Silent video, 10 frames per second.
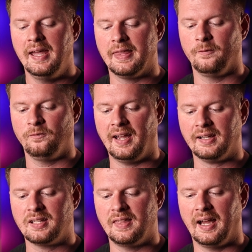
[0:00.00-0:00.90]
And the
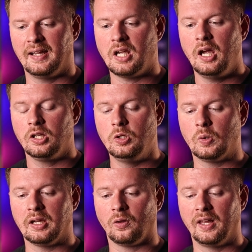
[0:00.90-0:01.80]
fact that you
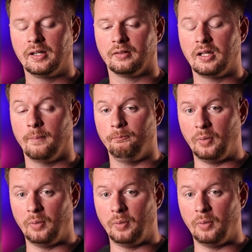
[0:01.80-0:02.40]
can layer in